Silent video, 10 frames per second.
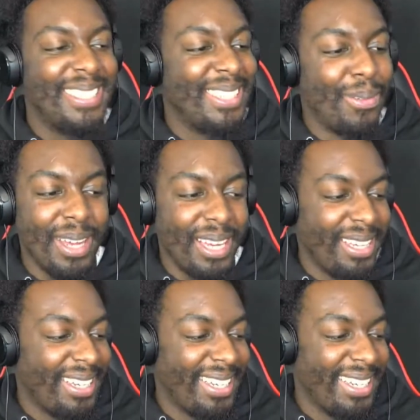I
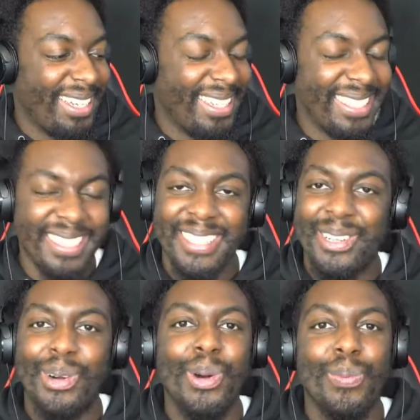mean,
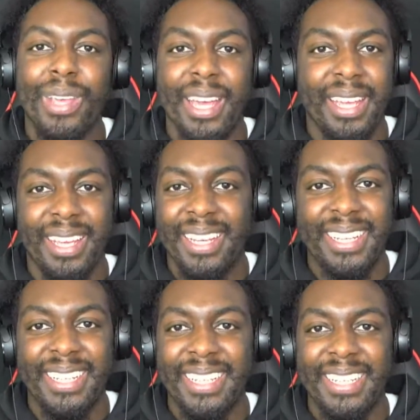Cormier
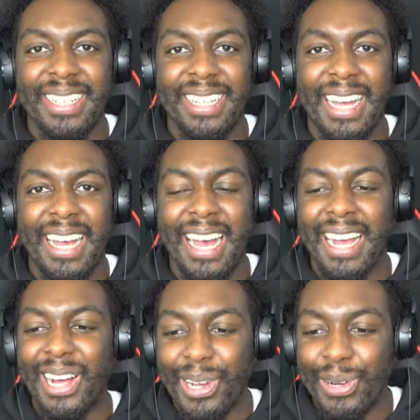
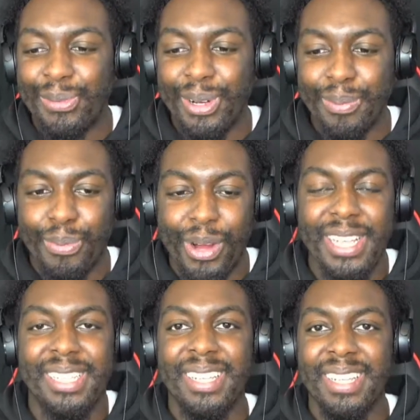and Glover
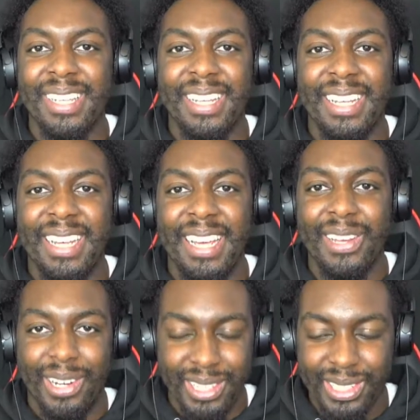embracing in
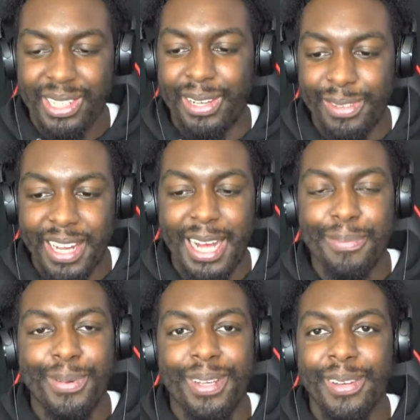Octagon after that
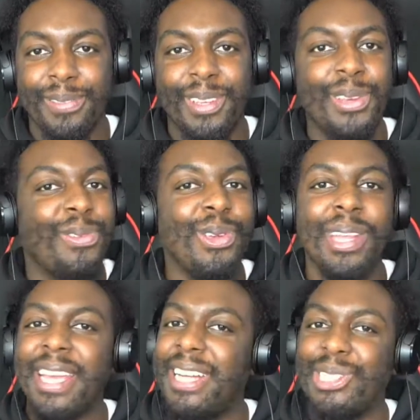happened. If you
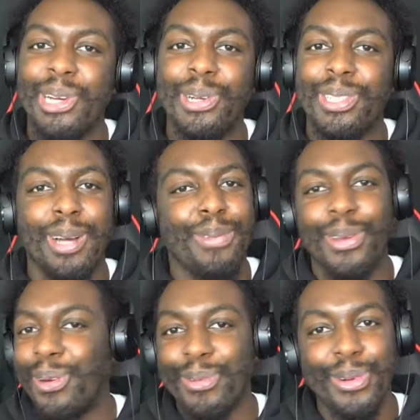didn't get choked up, you're
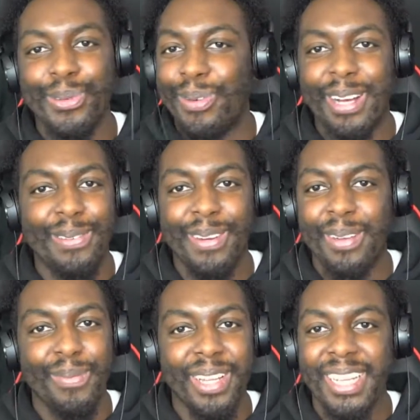not a real fight
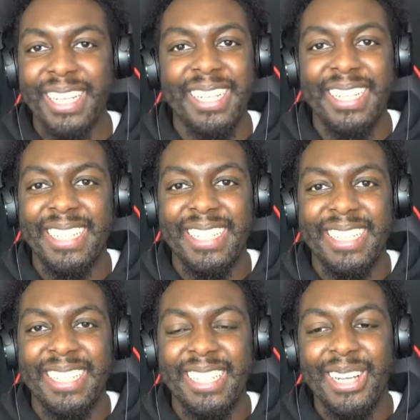fan, man.
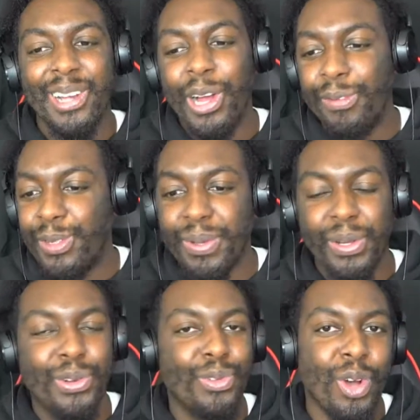Glover's been
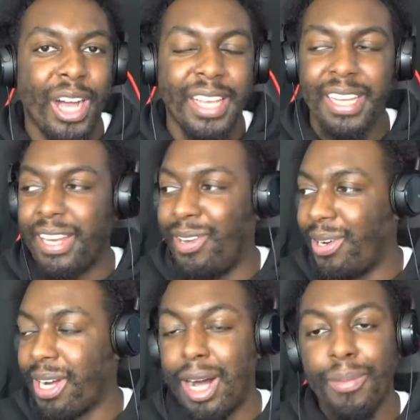grinding. And
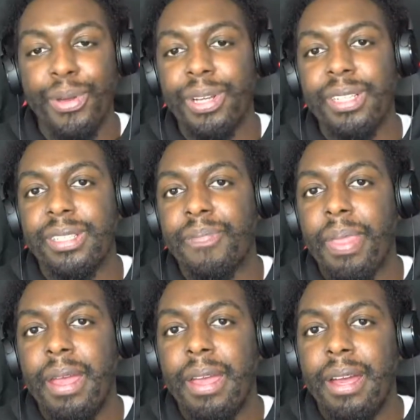look, I'll be honest,
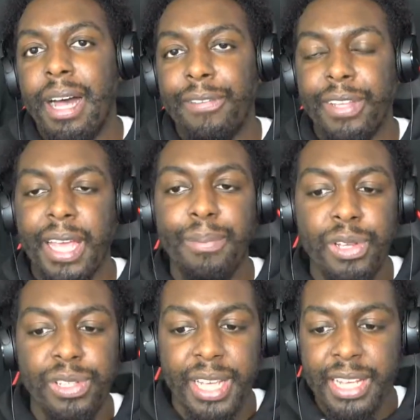after him
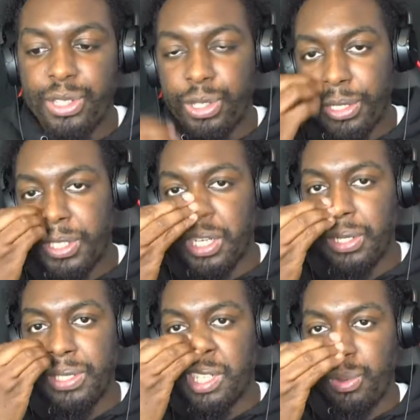losing against John
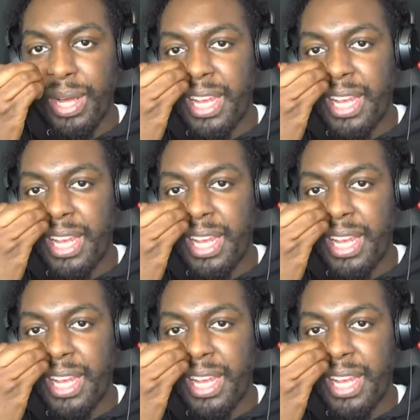Jones and the way